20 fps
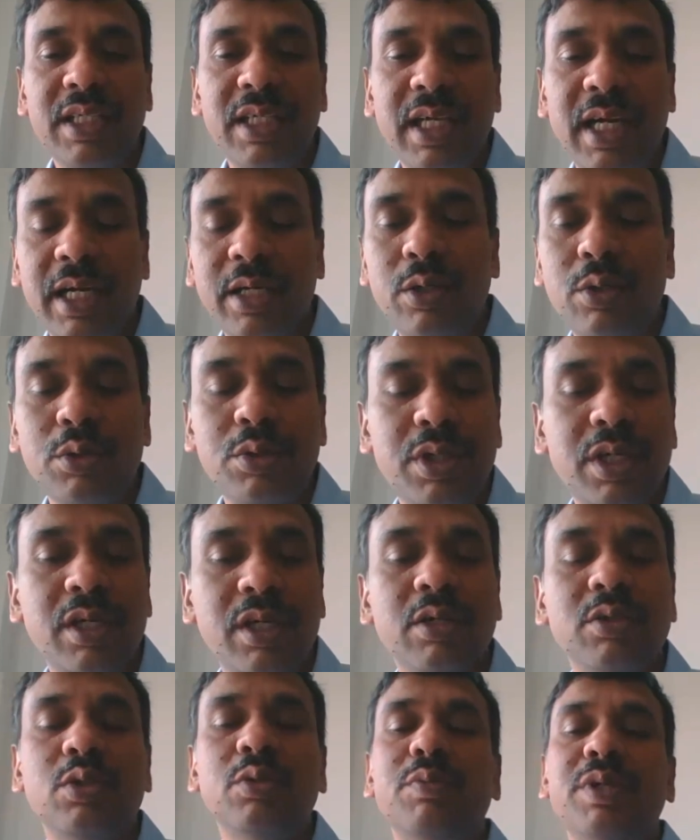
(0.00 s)
had 2-3
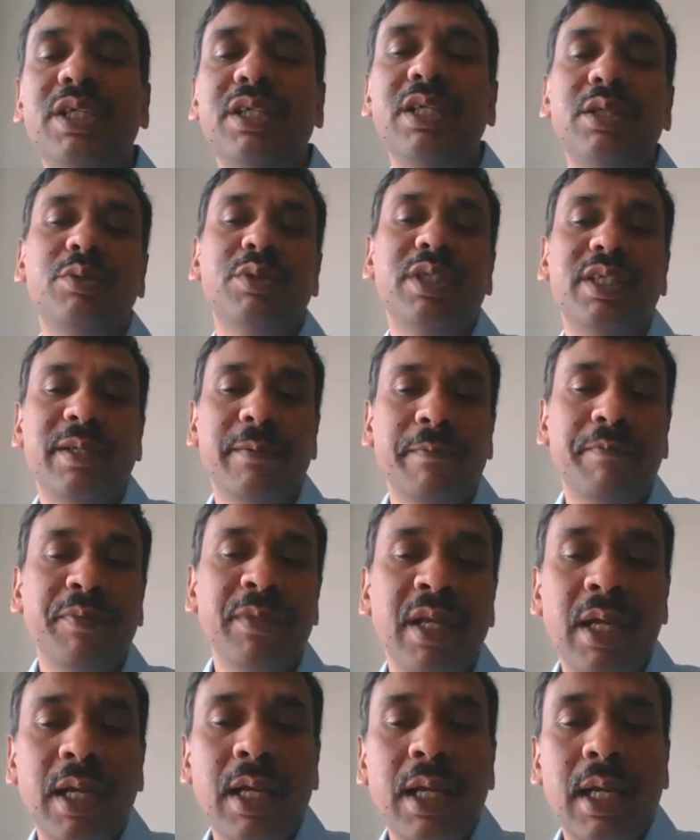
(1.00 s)
rounds of meetings with him
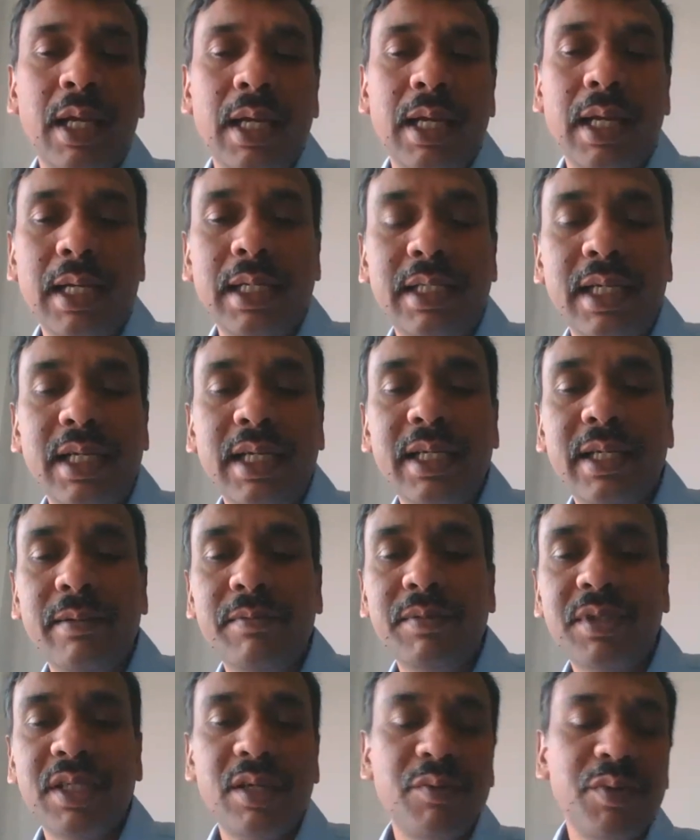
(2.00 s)
and telling him,
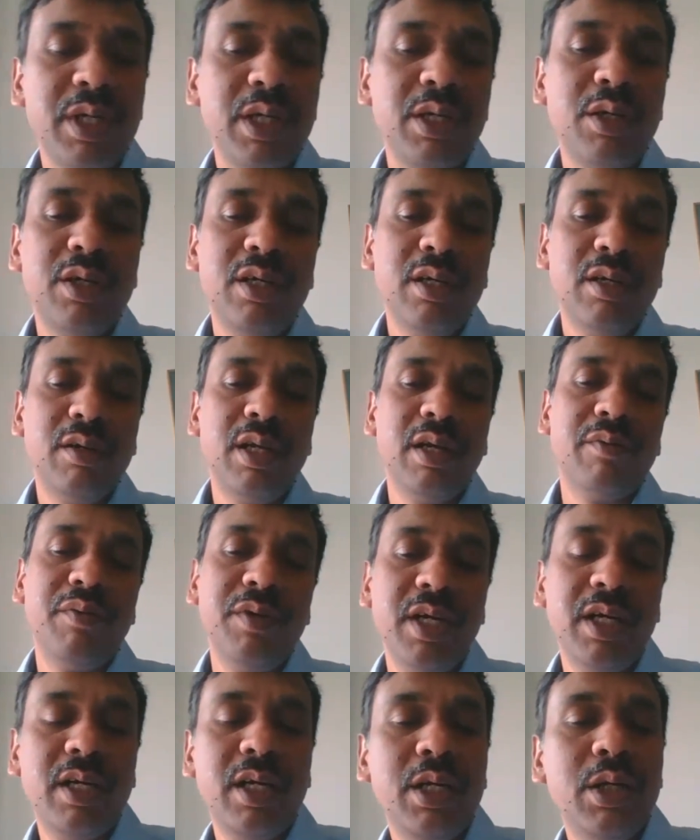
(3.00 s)
sir, we
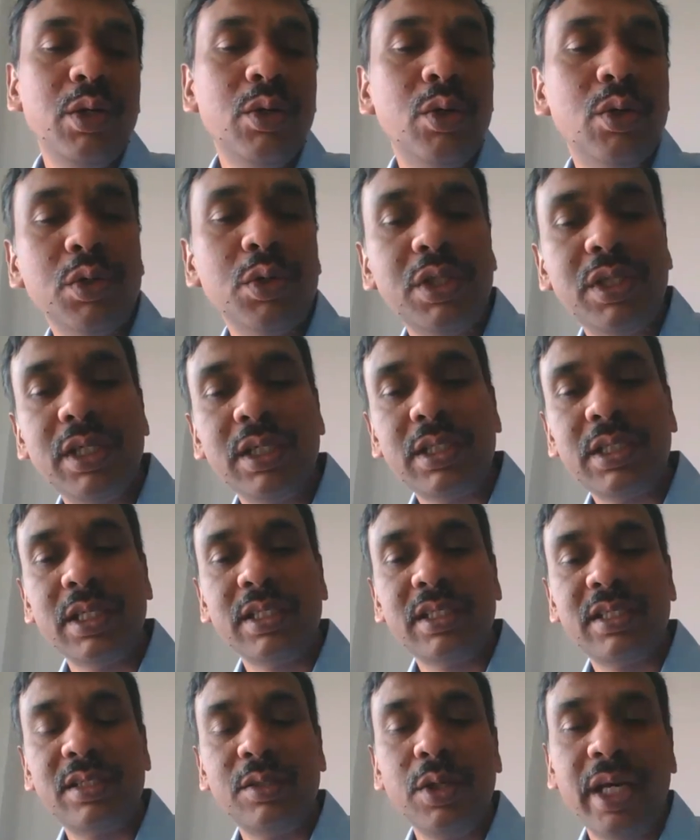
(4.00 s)
definitely know this
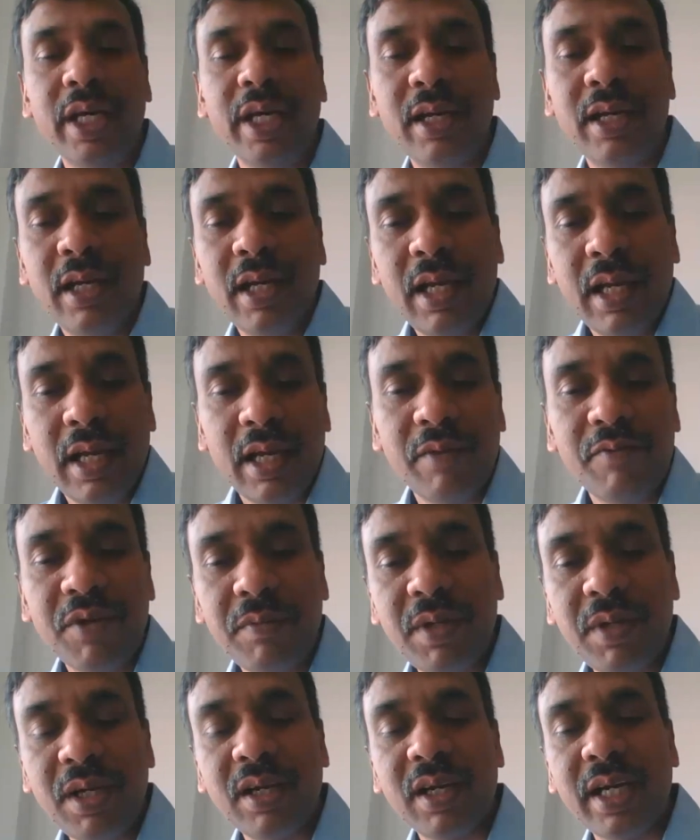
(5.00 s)
is there, and
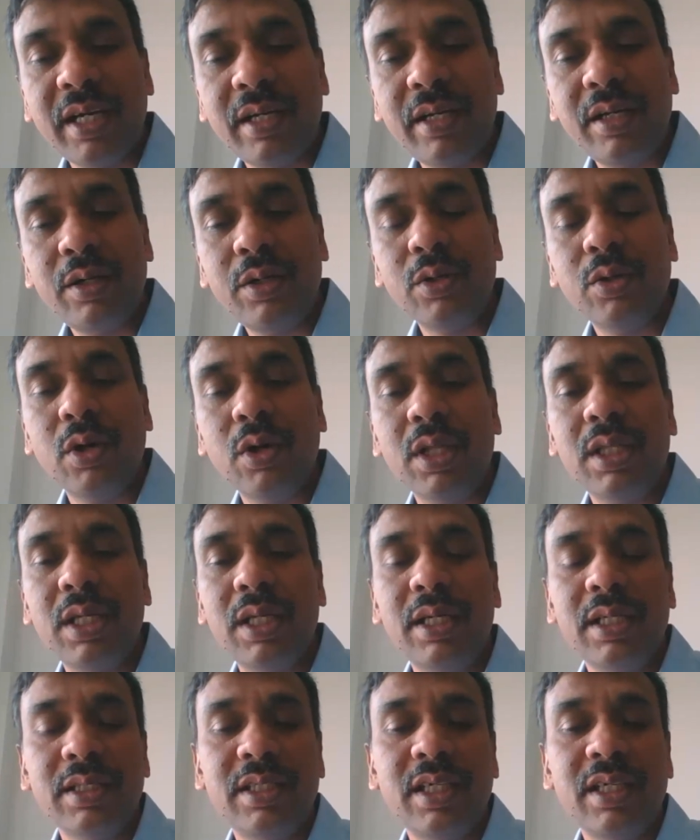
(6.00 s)
we've been writing to all the
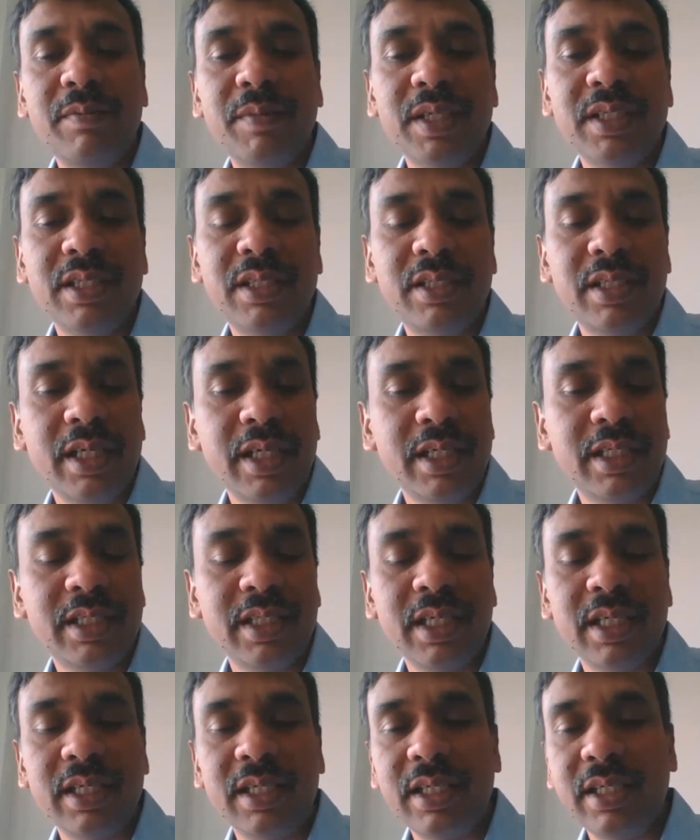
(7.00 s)
district magistrates
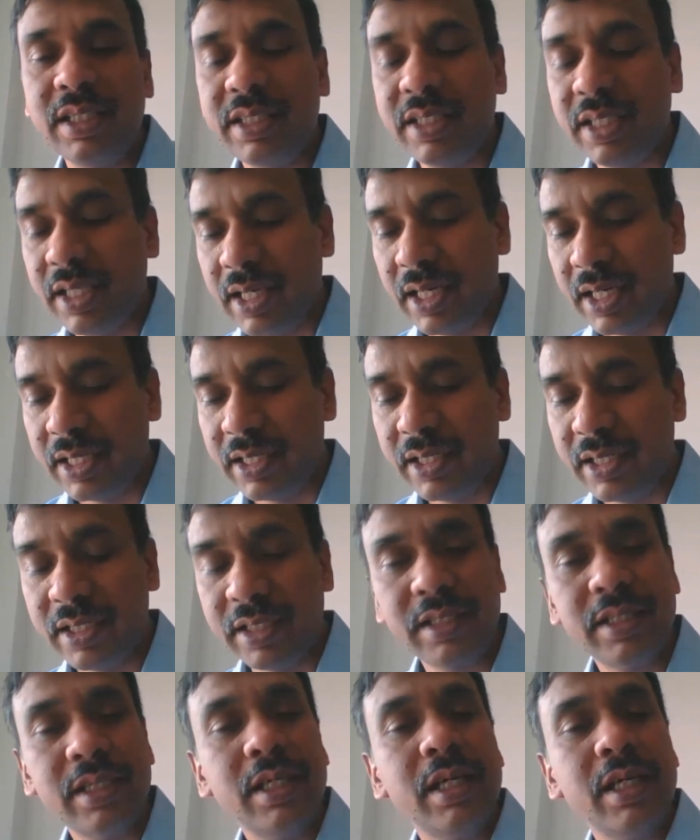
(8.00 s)
and the district
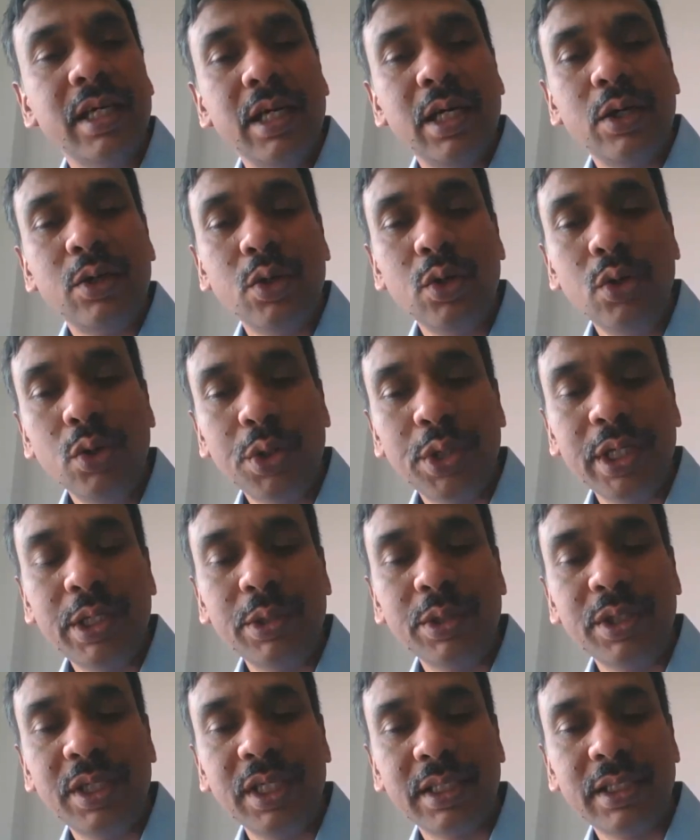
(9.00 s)
collectors to look
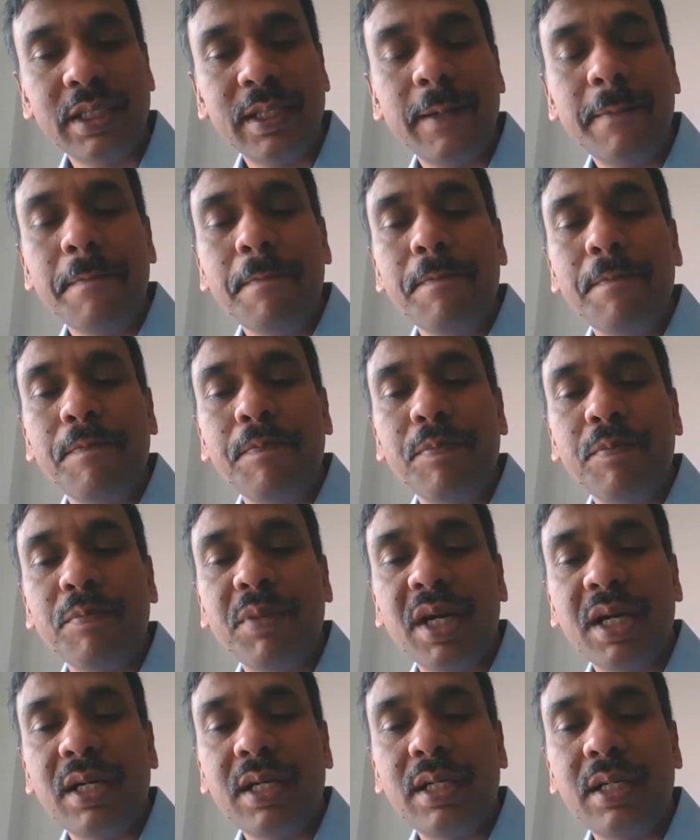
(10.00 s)
into this,
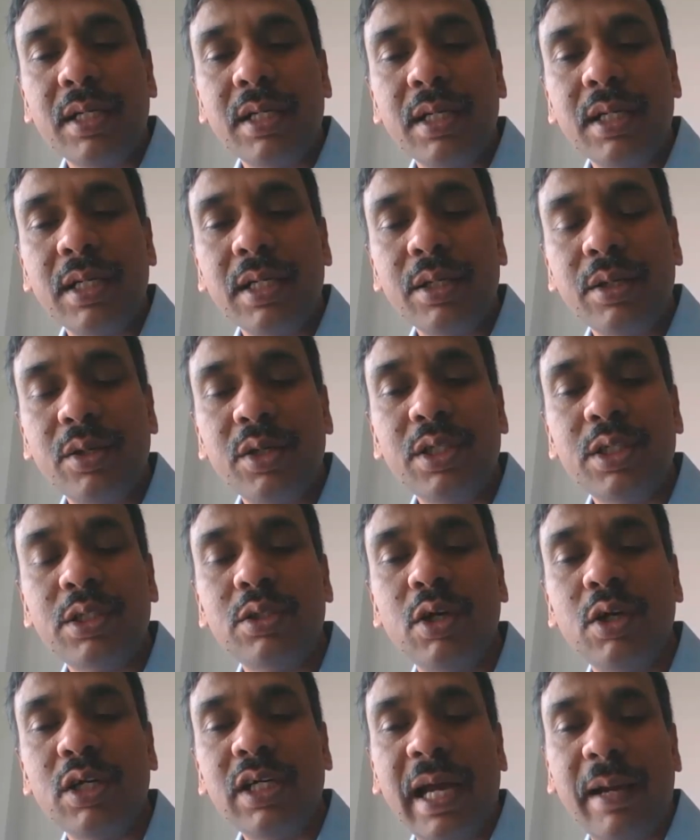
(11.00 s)
but this is
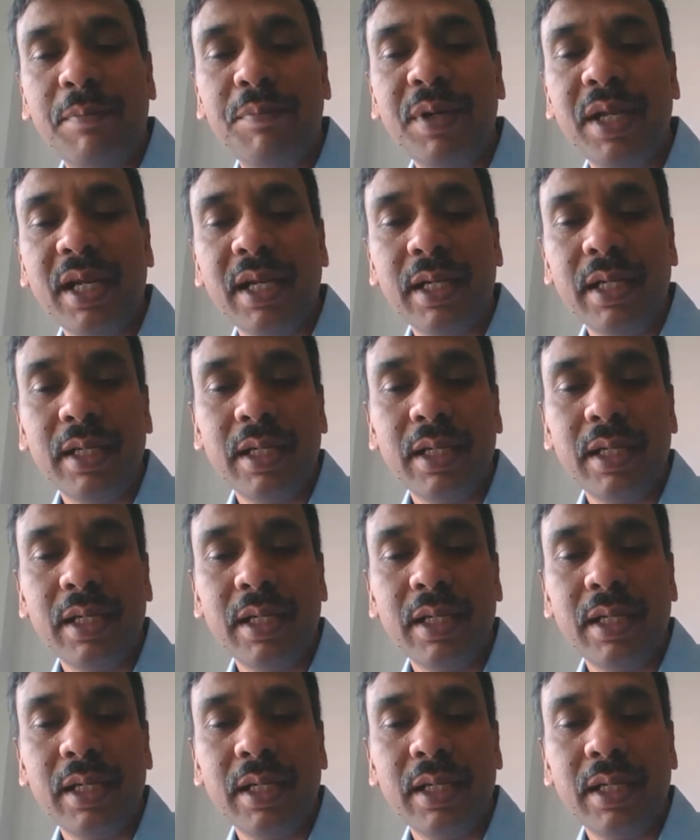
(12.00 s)
not happening.